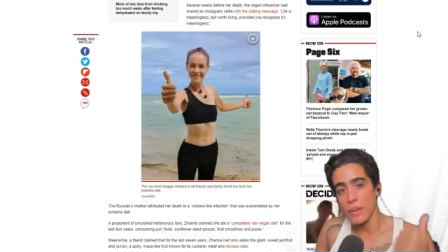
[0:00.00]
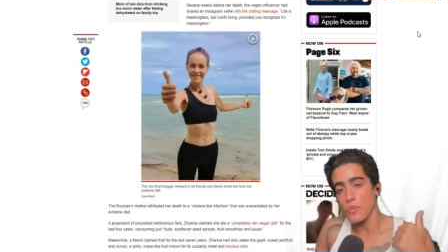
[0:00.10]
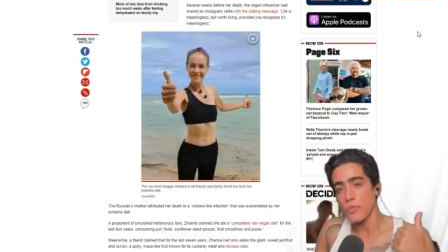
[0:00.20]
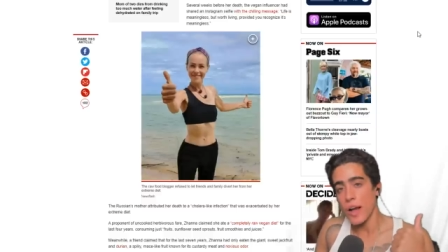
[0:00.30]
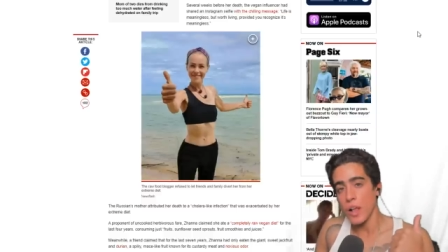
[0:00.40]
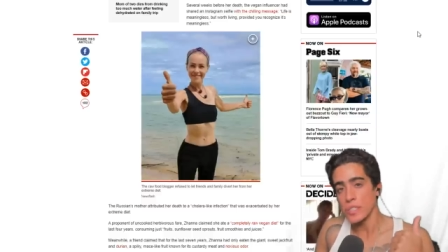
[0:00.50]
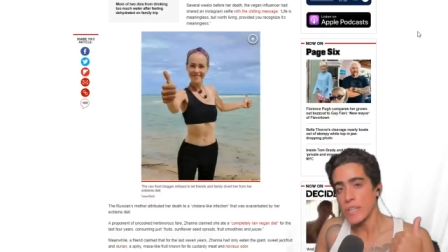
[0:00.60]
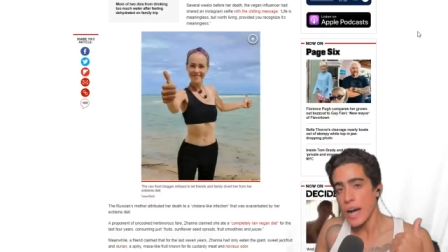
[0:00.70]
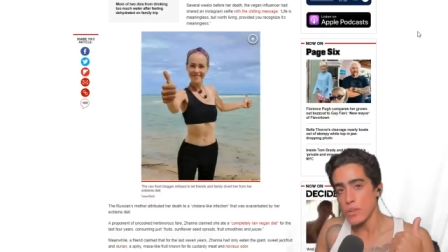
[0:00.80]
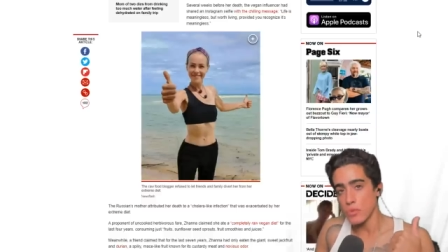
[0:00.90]
You follow a
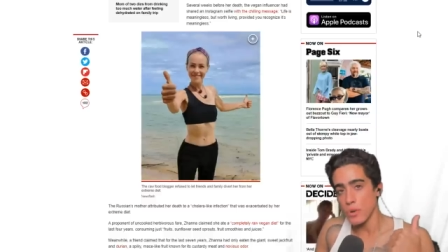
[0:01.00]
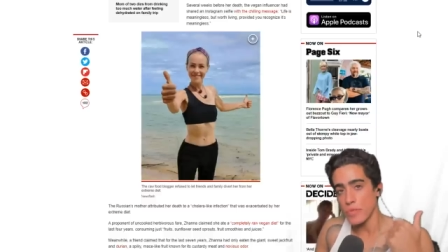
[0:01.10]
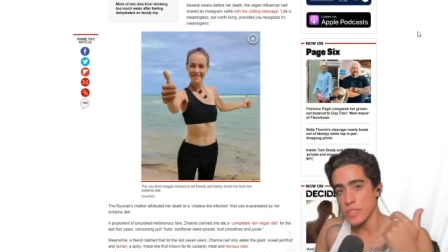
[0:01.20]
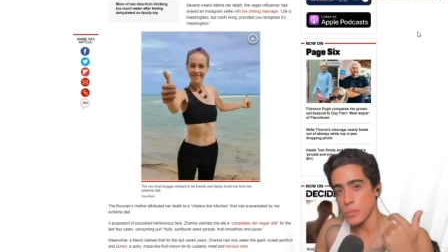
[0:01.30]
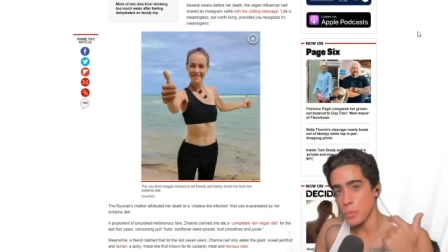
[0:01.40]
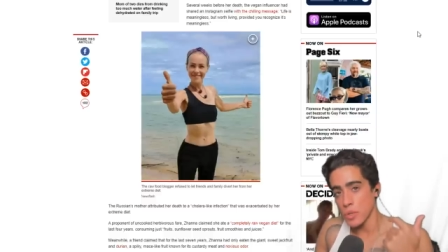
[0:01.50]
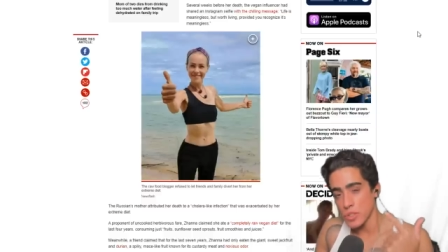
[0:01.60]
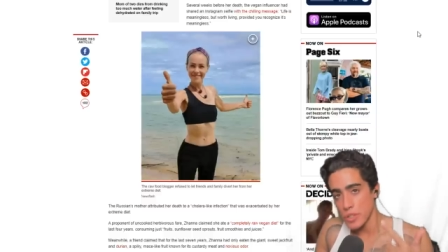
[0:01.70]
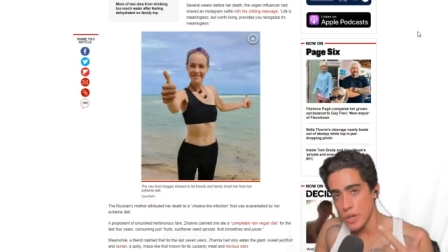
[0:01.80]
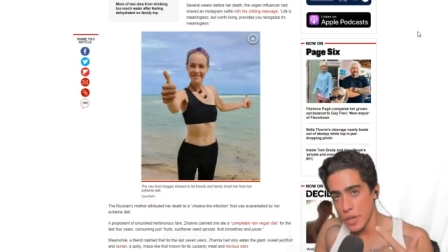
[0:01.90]
diet of raw
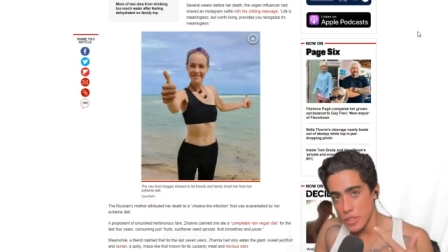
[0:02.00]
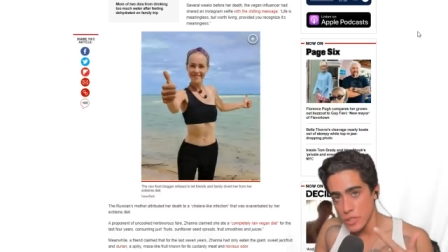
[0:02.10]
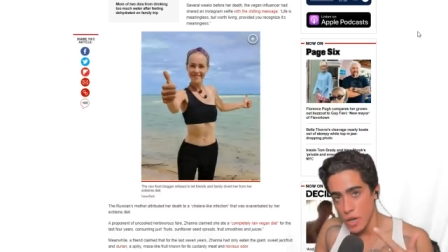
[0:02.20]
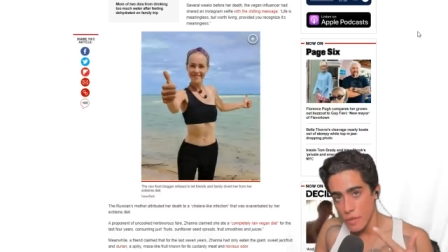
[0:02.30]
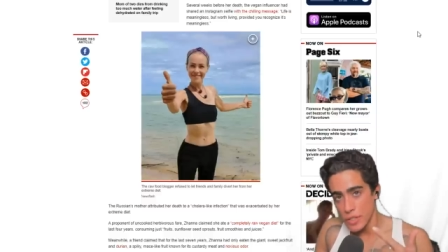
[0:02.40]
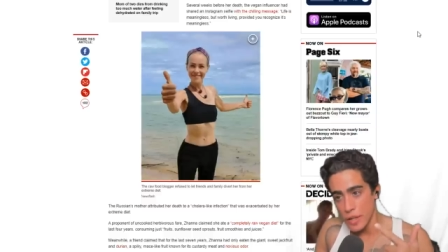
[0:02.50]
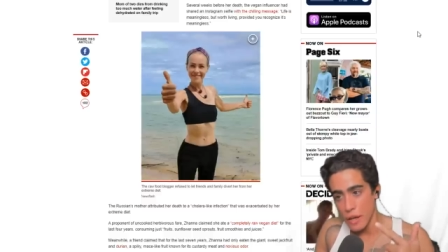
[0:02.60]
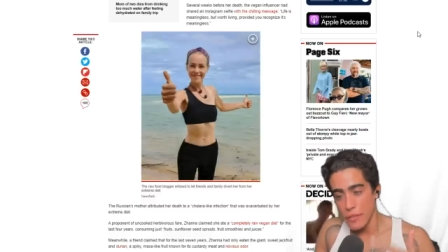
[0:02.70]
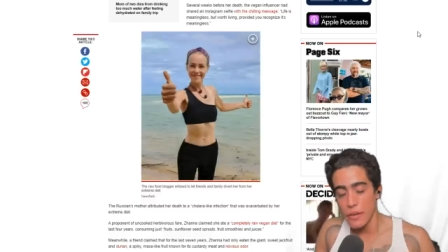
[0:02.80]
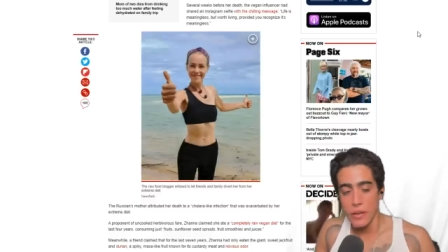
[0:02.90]
vegetables, you're going to starve to death.